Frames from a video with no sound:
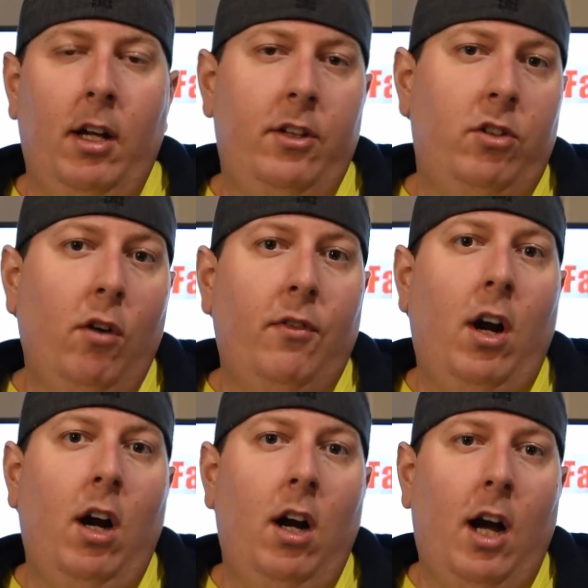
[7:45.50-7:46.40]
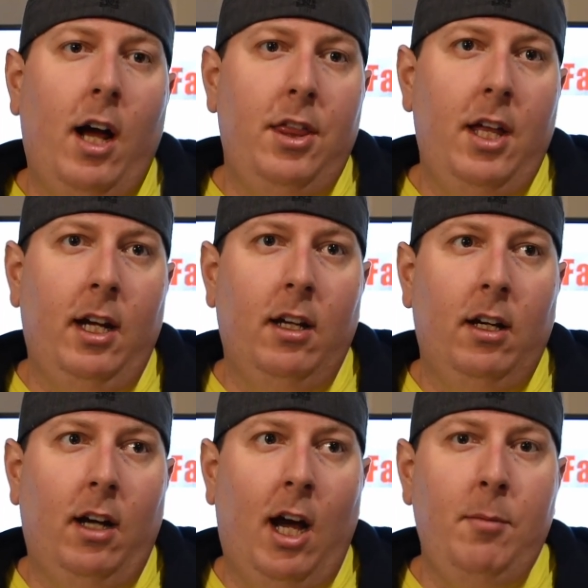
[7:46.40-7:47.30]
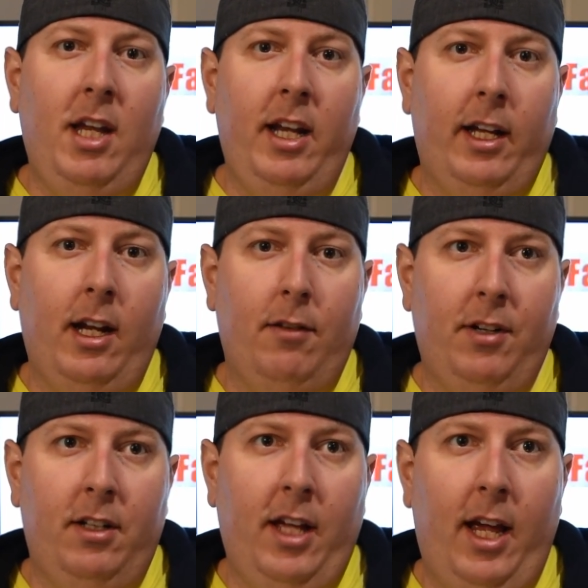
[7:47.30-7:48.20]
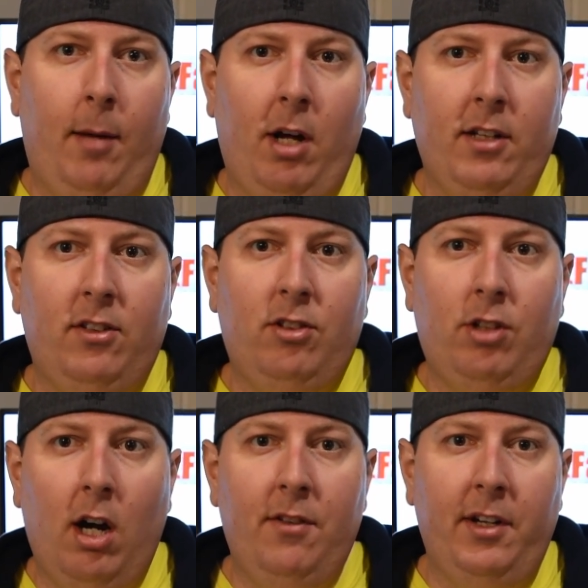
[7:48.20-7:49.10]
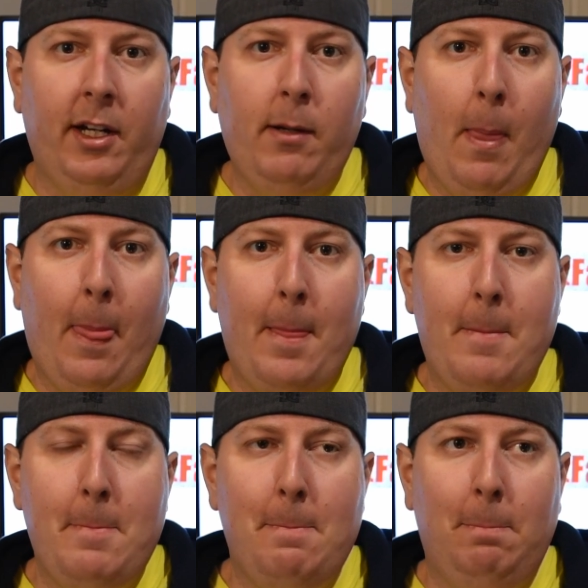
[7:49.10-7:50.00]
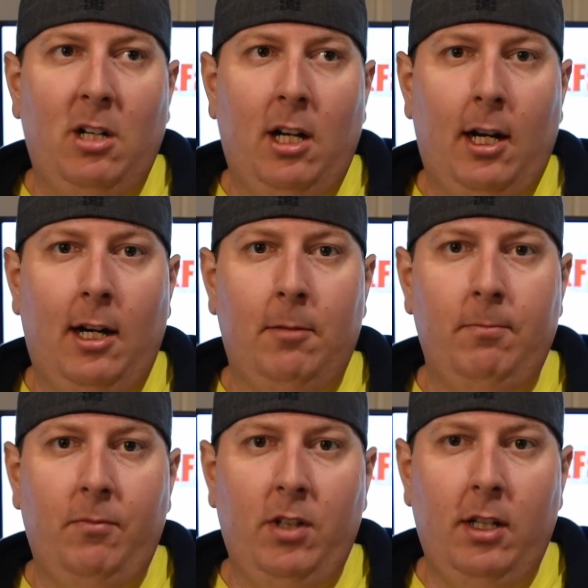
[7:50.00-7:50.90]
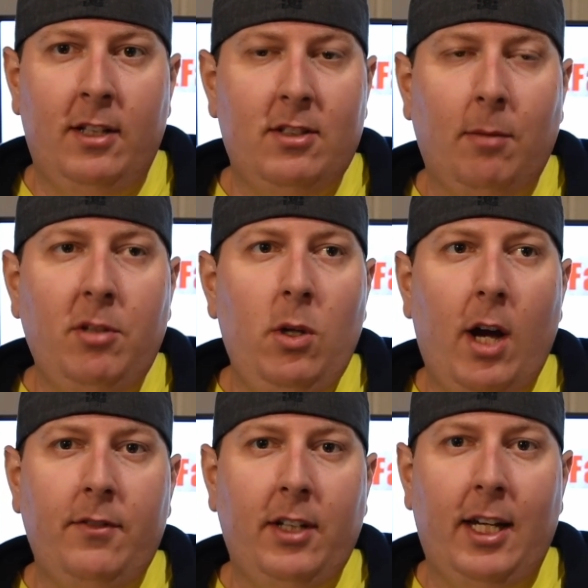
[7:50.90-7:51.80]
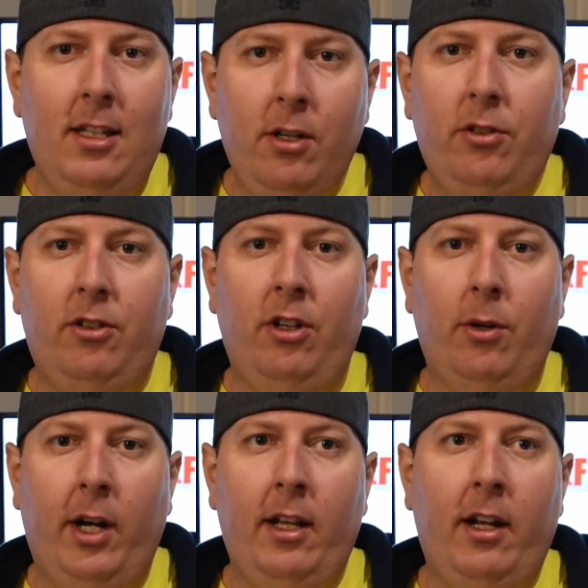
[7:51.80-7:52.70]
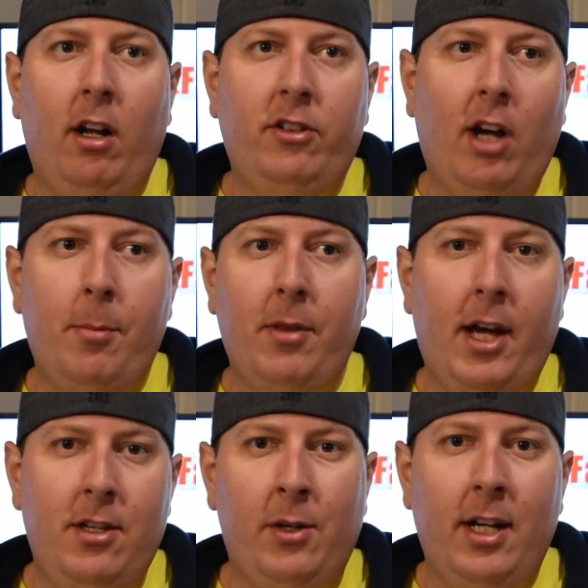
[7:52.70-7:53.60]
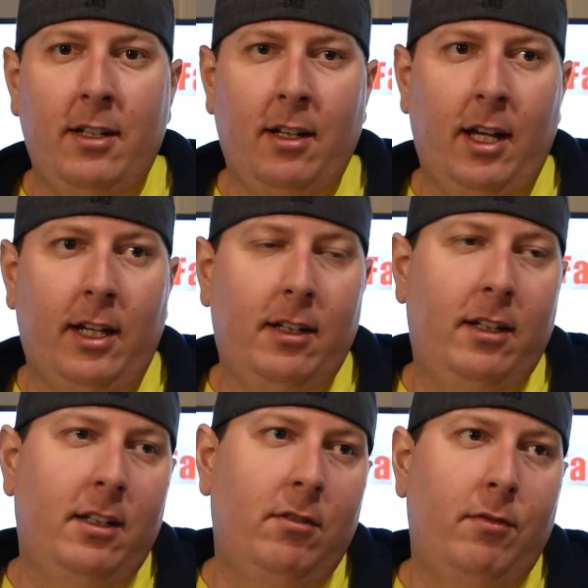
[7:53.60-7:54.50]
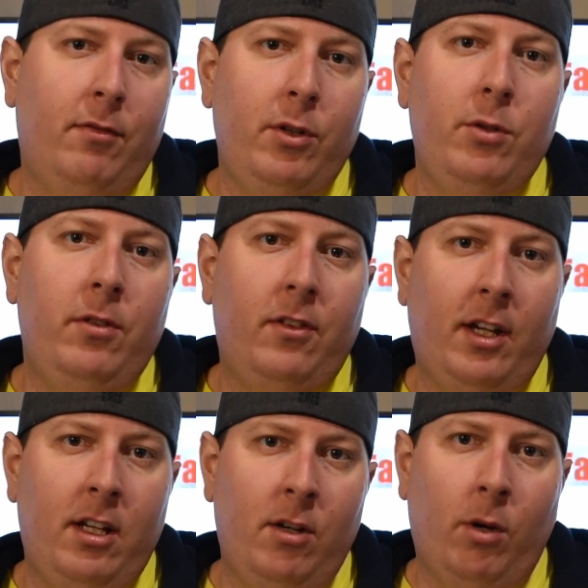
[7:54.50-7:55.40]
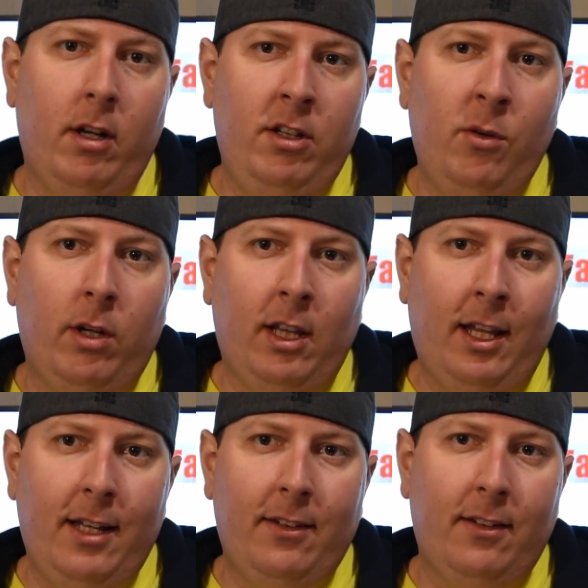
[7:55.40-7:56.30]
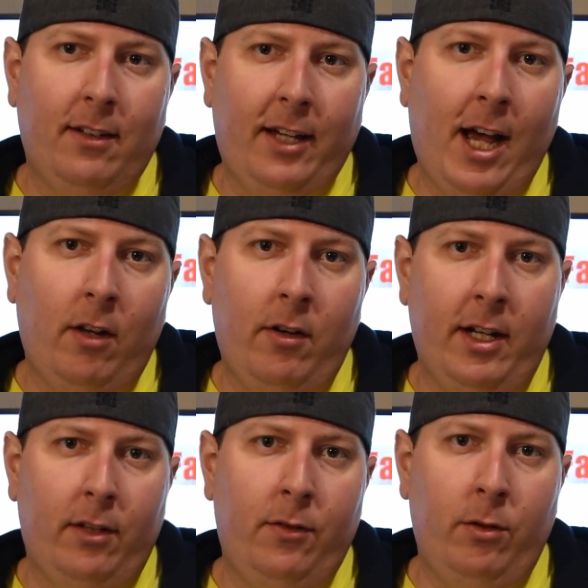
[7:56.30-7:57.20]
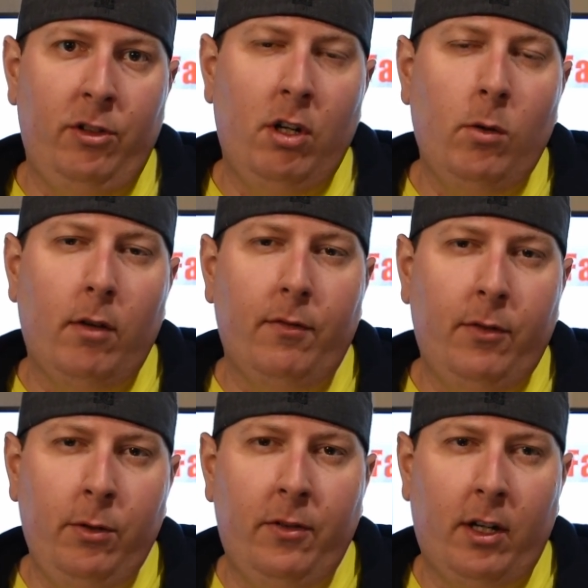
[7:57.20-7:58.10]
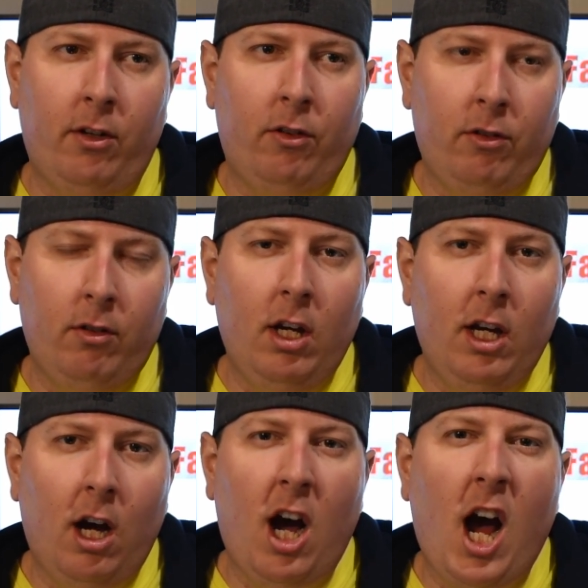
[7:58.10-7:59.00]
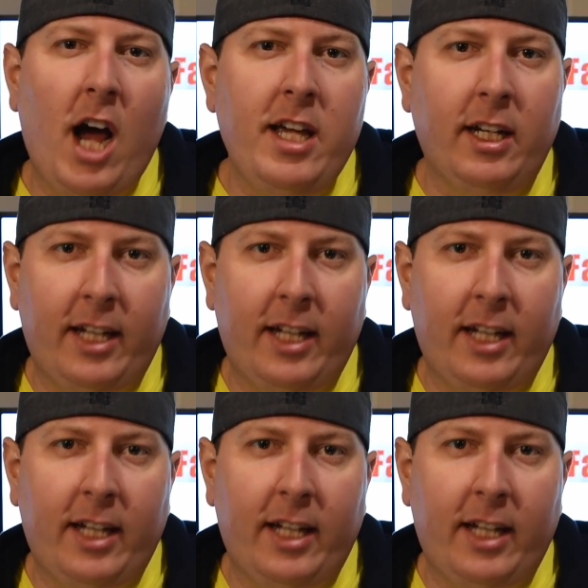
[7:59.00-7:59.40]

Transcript: so far I think I'm eating enough in a day. I'm not starving. It's something you have to get used to. And then on top of that, you get into like foods that you want less calorie dense foods. You don't want foods that are high in